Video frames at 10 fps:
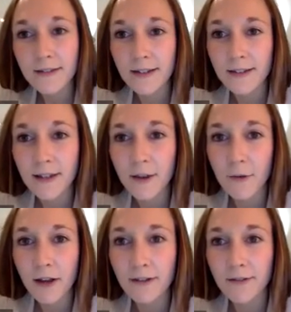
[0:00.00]
Did I say that
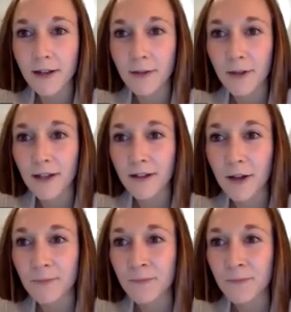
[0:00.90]
right? Anybody? No?